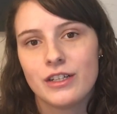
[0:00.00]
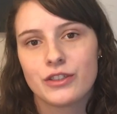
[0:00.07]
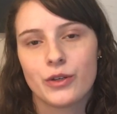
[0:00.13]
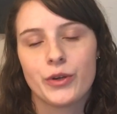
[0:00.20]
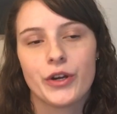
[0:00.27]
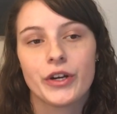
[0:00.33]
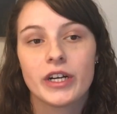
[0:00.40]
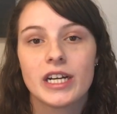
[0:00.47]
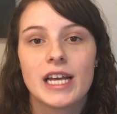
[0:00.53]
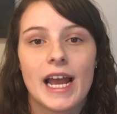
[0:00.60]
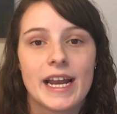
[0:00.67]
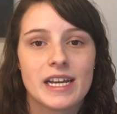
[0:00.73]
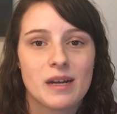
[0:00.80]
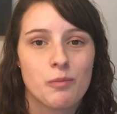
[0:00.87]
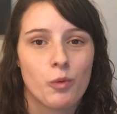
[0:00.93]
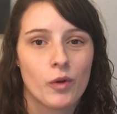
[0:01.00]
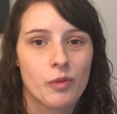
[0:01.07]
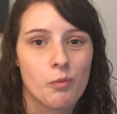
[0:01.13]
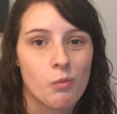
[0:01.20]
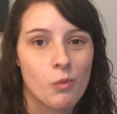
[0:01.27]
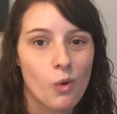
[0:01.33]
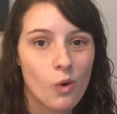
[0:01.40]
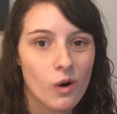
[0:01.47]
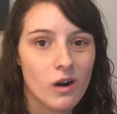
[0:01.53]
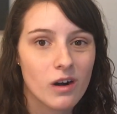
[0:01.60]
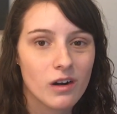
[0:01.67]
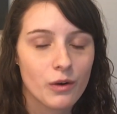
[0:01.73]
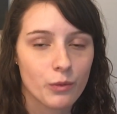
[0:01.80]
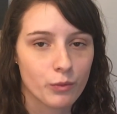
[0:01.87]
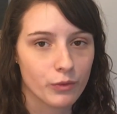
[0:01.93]
So you're gonna end up with
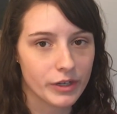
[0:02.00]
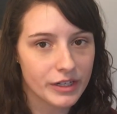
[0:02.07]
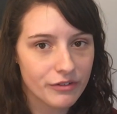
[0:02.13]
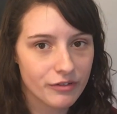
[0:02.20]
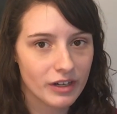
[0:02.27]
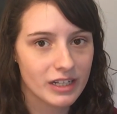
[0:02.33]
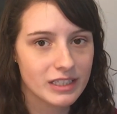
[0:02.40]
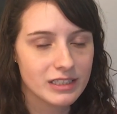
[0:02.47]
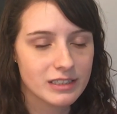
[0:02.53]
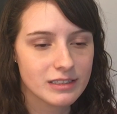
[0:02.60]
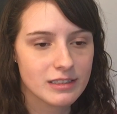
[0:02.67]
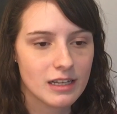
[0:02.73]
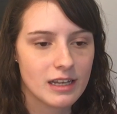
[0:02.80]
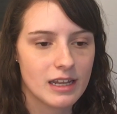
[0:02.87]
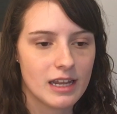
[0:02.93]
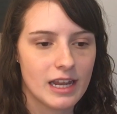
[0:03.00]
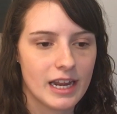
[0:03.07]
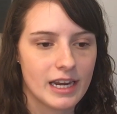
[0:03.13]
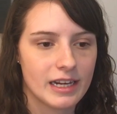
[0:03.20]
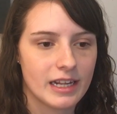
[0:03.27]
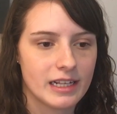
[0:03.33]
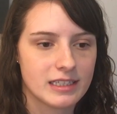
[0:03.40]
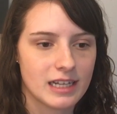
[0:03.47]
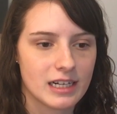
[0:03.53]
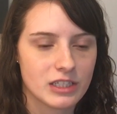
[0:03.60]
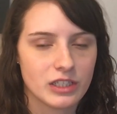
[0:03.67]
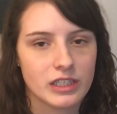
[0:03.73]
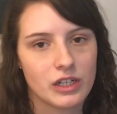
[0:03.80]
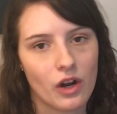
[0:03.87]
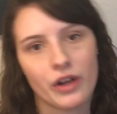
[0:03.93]
more refunds, and it's
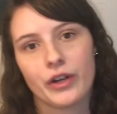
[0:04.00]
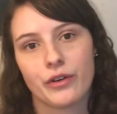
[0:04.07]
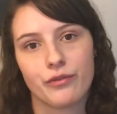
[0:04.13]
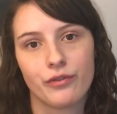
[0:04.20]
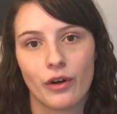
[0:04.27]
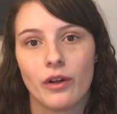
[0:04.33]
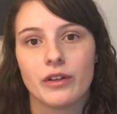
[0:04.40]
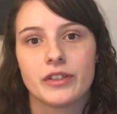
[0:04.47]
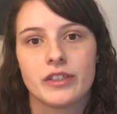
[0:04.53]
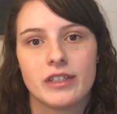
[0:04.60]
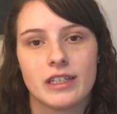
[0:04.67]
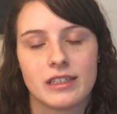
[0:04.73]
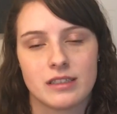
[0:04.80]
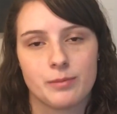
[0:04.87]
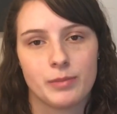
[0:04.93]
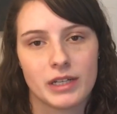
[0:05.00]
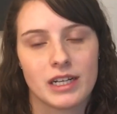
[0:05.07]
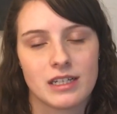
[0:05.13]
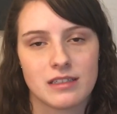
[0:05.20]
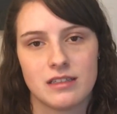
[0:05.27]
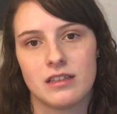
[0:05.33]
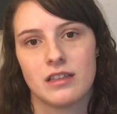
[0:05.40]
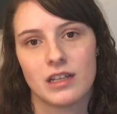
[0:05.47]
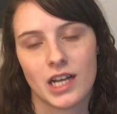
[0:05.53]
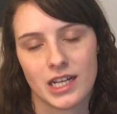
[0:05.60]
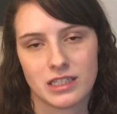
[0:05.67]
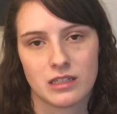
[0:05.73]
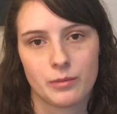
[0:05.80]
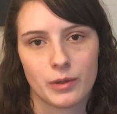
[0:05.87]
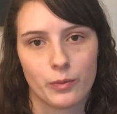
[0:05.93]
actually not your fault. It's because the
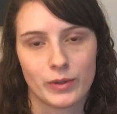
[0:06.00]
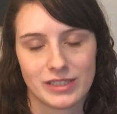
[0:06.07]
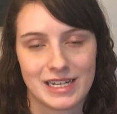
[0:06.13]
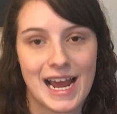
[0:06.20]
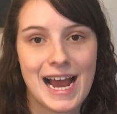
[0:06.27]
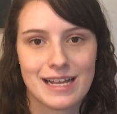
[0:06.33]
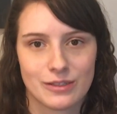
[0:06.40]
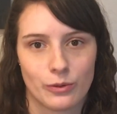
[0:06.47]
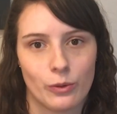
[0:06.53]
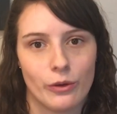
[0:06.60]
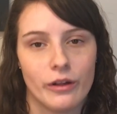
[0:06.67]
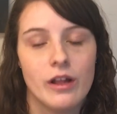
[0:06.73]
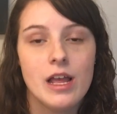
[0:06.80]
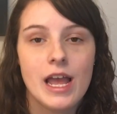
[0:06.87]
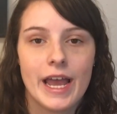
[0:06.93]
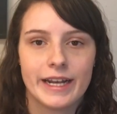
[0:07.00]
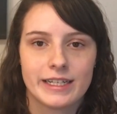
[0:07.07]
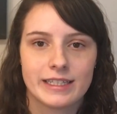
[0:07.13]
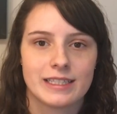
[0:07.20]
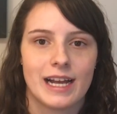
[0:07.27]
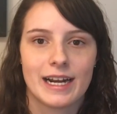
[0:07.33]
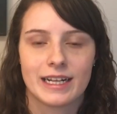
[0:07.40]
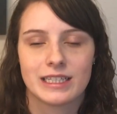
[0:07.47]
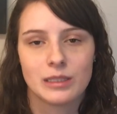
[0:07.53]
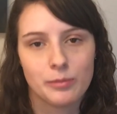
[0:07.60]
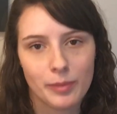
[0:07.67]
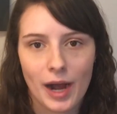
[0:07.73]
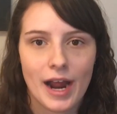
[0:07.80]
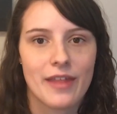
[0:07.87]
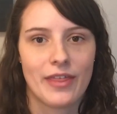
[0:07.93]
customer was an asshole and decided to
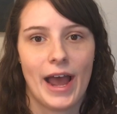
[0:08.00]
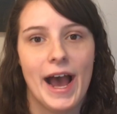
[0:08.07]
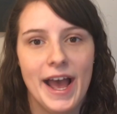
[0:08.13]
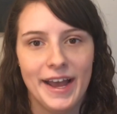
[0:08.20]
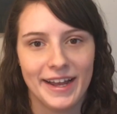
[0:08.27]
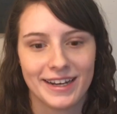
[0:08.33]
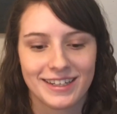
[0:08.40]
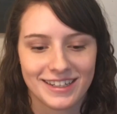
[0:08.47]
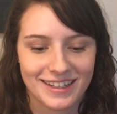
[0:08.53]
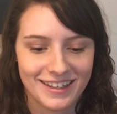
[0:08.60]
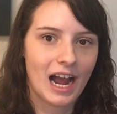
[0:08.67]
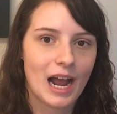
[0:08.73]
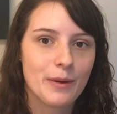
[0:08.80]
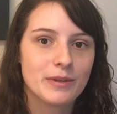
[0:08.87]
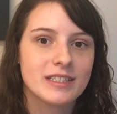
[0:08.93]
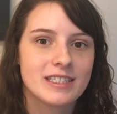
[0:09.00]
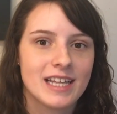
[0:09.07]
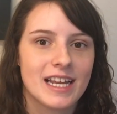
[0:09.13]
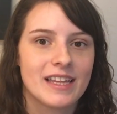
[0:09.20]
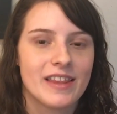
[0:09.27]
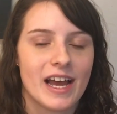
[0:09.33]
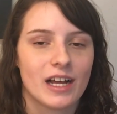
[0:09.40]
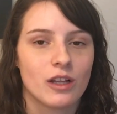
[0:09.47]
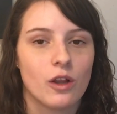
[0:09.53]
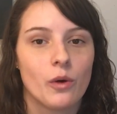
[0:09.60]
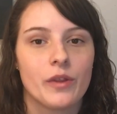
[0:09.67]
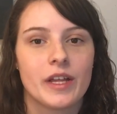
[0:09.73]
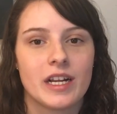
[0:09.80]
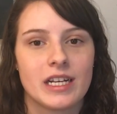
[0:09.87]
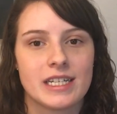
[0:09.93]
buy that. I would say that
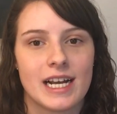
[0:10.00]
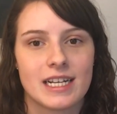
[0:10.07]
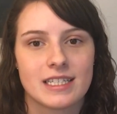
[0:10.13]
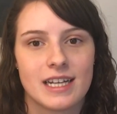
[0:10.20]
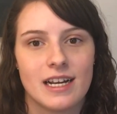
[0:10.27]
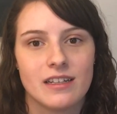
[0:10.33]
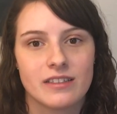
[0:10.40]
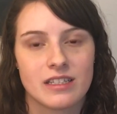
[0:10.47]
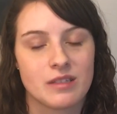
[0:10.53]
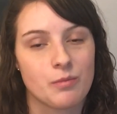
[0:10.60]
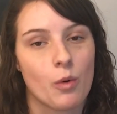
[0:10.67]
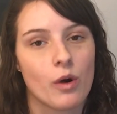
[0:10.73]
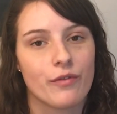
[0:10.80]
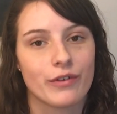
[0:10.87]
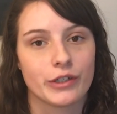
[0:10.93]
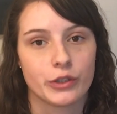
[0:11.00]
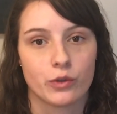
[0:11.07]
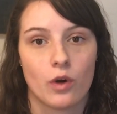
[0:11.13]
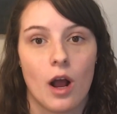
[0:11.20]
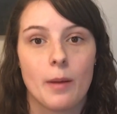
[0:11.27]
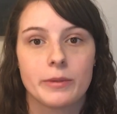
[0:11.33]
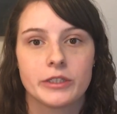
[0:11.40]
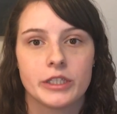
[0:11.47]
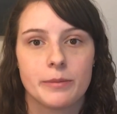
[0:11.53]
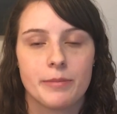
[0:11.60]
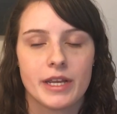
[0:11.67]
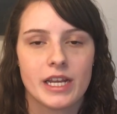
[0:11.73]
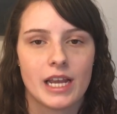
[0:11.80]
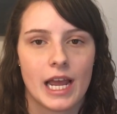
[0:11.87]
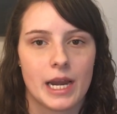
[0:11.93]
clothing and textiles is more for drop
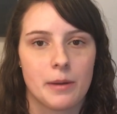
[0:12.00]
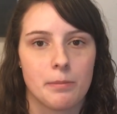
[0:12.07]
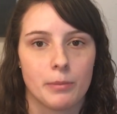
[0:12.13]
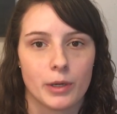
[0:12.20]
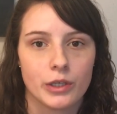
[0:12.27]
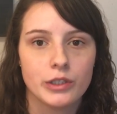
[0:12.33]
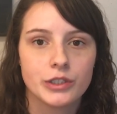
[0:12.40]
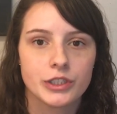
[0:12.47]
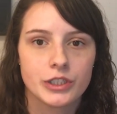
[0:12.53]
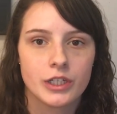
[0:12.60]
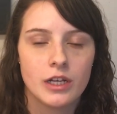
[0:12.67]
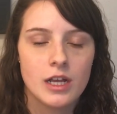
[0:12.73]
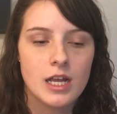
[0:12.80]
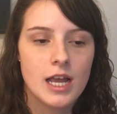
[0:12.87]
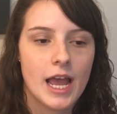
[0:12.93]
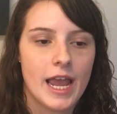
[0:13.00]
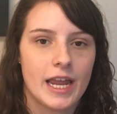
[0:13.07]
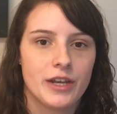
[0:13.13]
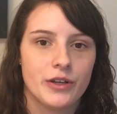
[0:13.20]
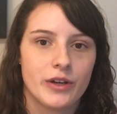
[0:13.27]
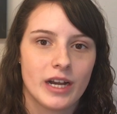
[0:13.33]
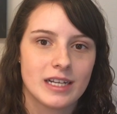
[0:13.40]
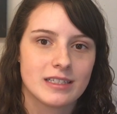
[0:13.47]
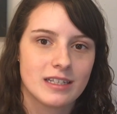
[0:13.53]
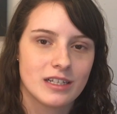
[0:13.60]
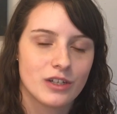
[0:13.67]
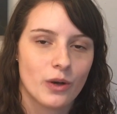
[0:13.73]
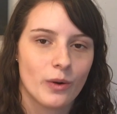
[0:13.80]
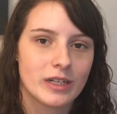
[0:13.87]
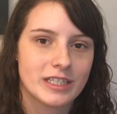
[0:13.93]
shipping and merch, and you guys
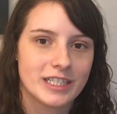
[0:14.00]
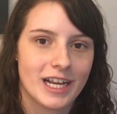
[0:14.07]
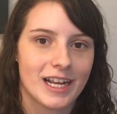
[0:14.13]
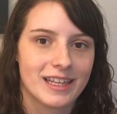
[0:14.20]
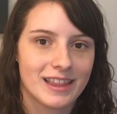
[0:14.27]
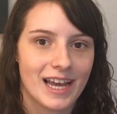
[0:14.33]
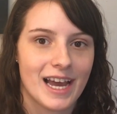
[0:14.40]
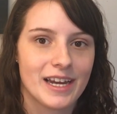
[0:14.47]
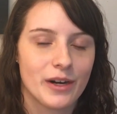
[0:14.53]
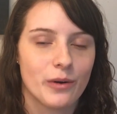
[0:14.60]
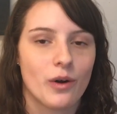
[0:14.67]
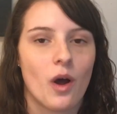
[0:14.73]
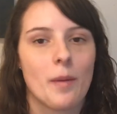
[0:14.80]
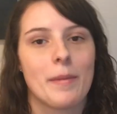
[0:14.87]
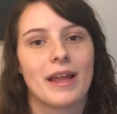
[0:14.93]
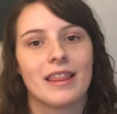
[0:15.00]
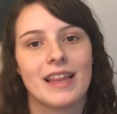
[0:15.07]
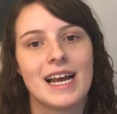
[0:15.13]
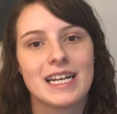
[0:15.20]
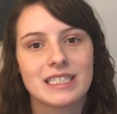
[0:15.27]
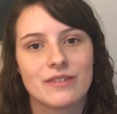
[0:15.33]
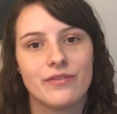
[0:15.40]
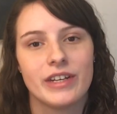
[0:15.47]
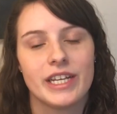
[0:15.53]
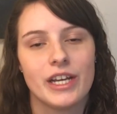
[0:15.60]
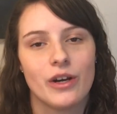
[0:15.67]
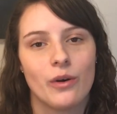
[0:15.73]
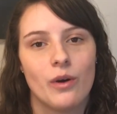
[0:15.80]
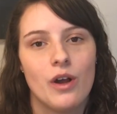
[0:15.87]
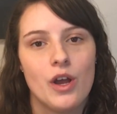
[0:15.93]
can go and check that out on my last
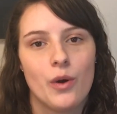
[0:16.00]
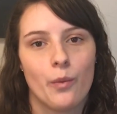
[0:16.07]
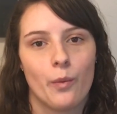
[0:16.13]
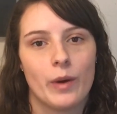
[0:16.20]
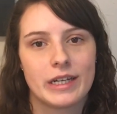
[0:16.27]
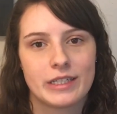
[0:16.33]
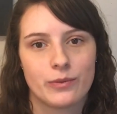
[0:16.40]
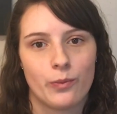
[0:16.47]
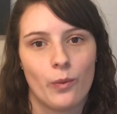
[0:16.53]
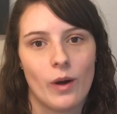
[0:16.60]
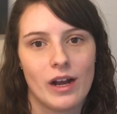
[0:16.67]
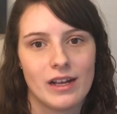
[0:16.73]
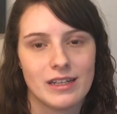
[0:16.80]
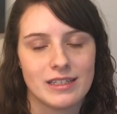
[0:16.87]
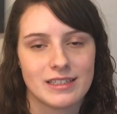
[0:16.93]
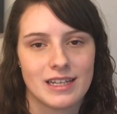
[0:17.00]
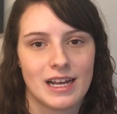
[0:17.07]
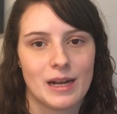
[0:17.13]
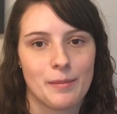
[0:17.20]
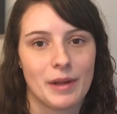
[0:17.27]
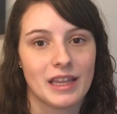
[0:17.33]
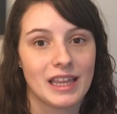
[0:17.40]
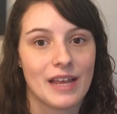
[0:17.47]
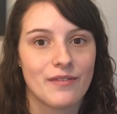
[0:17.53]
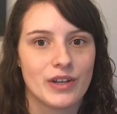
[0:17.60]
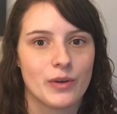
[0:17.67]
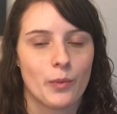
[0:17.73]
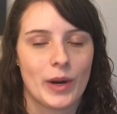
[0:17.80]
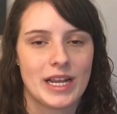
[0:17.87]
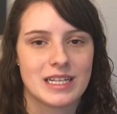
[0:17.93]
video, which was
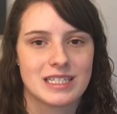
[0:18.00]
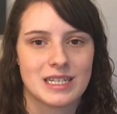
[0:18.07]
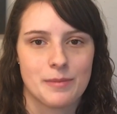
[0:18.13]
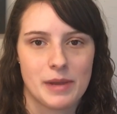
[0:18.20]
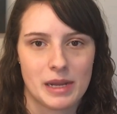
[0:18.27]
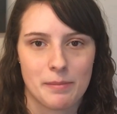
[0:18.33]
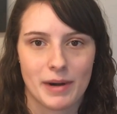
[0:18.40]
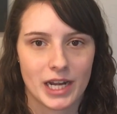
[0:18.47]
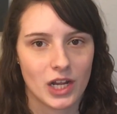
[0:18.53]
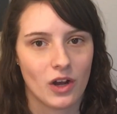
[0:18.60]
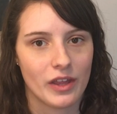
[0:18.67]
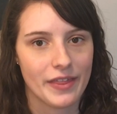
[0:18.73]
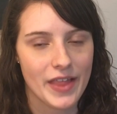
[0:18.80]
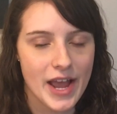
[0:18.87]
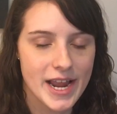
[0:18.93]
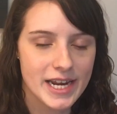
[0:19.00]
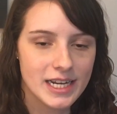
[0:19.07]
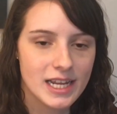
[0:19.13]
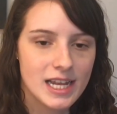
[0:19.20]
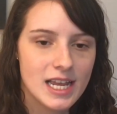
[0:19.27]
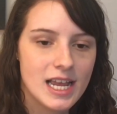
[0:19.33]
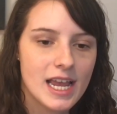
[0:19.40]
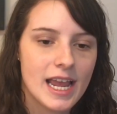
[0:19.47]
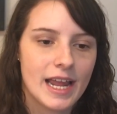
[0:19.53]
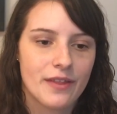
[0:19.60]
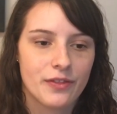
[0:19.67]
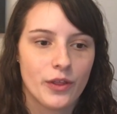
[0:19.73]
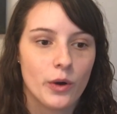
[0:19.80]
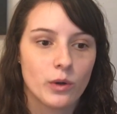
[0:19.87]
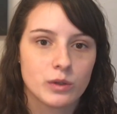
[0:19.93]
11 ways to make money online,
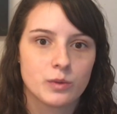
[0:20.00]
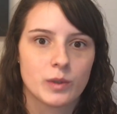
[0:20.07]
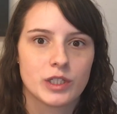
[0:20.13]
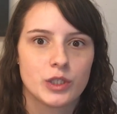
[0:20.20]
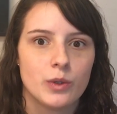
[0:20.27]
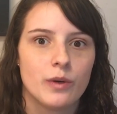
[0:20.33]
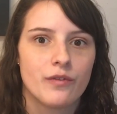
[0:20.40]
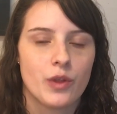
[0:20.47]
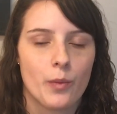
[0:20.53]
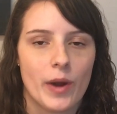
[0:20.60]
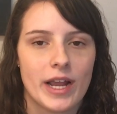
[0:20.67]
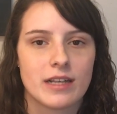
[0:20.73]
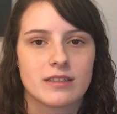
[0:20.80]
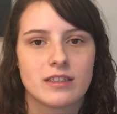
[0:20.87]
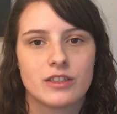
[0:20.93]
and those were 2 of the ways.